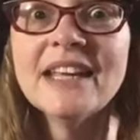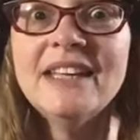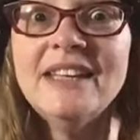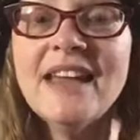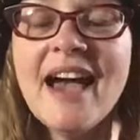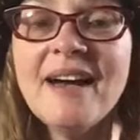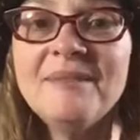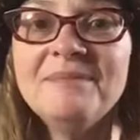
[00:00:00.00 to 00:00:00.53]

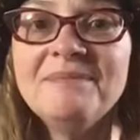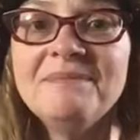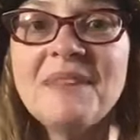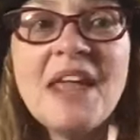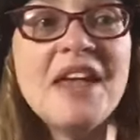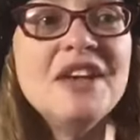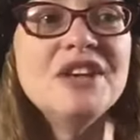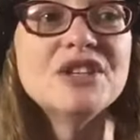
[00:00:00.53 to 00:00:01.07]
yeah.
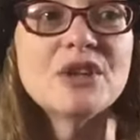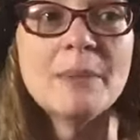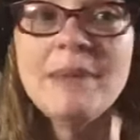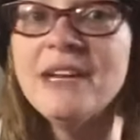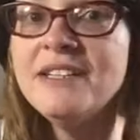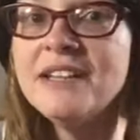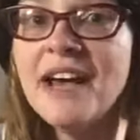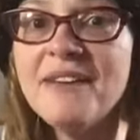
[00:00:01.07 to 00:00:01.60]
So I'm going
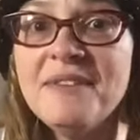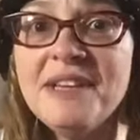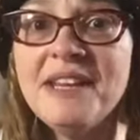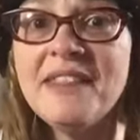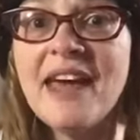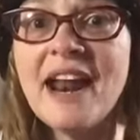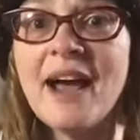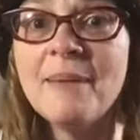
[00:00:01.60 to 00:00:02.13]
to dive into
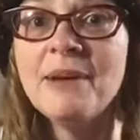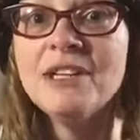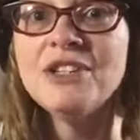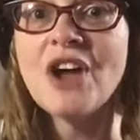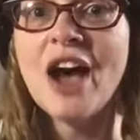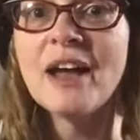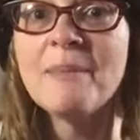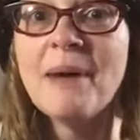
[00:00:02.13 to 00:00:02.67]
that. I'm going to
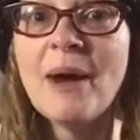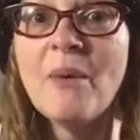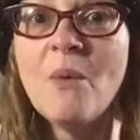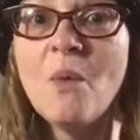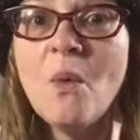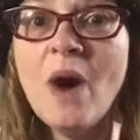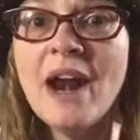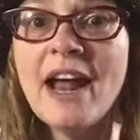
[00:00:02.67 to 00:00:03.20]
talk about
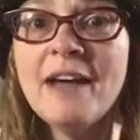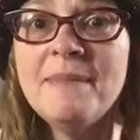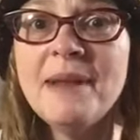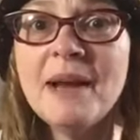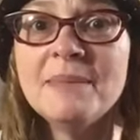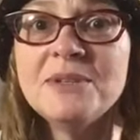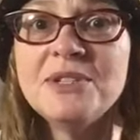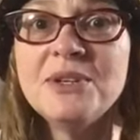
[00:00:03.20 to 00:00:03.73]
what I've been
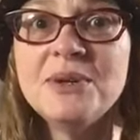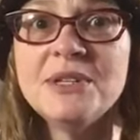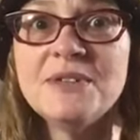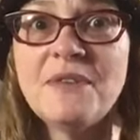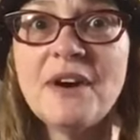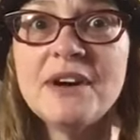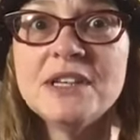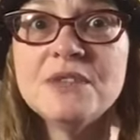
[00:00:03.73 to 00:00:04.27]
up to as
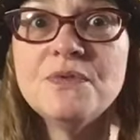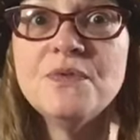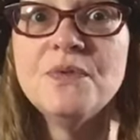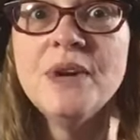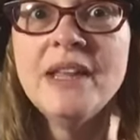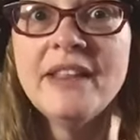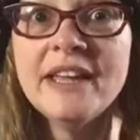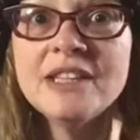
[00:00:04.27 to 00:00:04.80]
far as
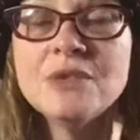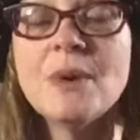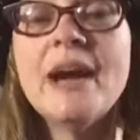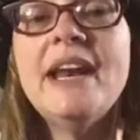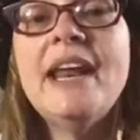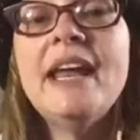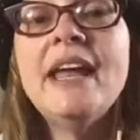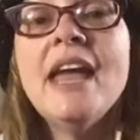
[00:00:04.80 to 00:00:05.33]
freelance
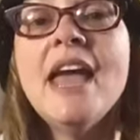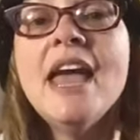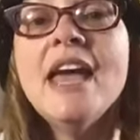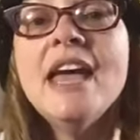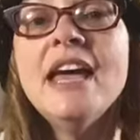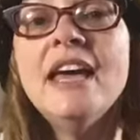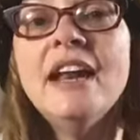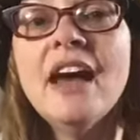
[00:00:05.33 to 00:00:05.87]
writing
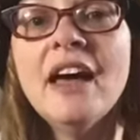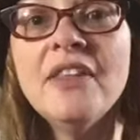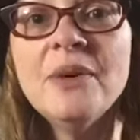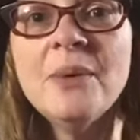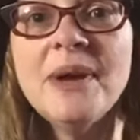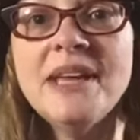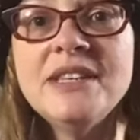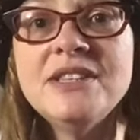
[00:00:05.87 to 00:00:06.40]
and other
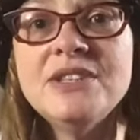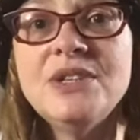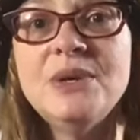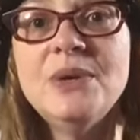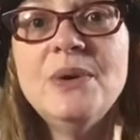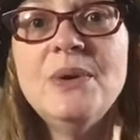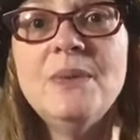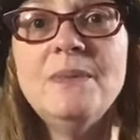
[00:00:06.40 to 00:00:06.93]
ways
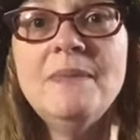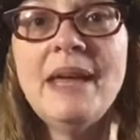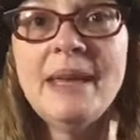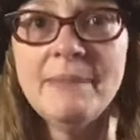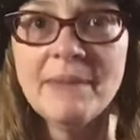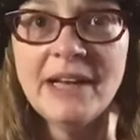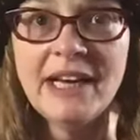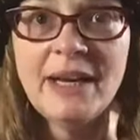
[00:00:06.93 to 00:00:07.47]
to make
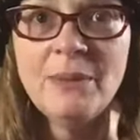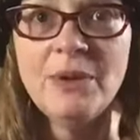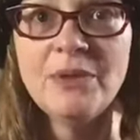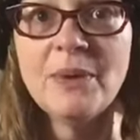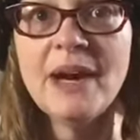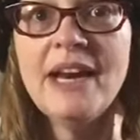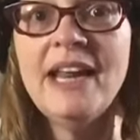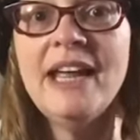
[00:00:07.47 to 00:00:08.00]
money with
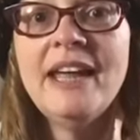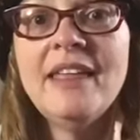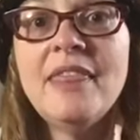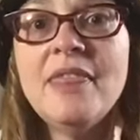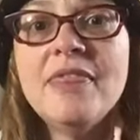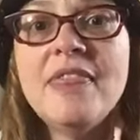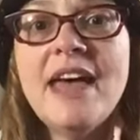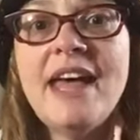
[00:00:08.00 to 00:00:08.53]
writing
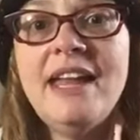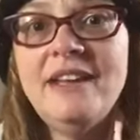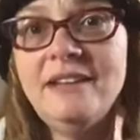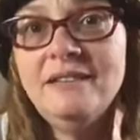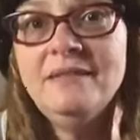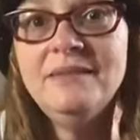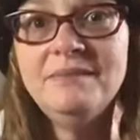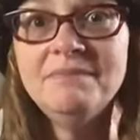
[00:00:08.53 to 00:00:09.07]

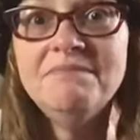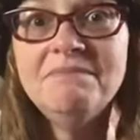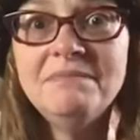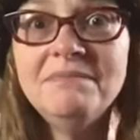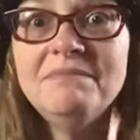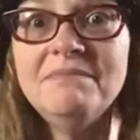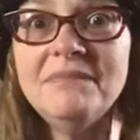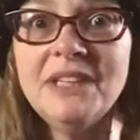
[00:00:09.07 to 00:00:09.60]
than
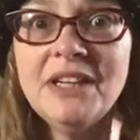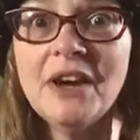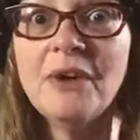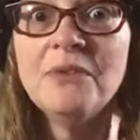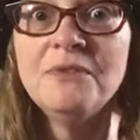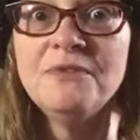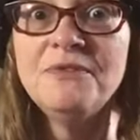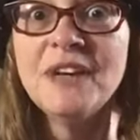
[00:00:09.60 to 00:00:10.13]
you
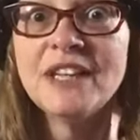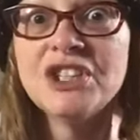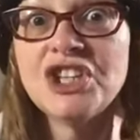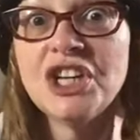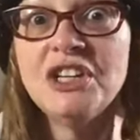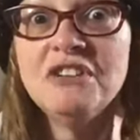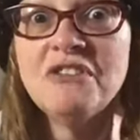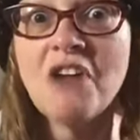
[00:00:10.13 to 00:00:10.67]
know, fiction,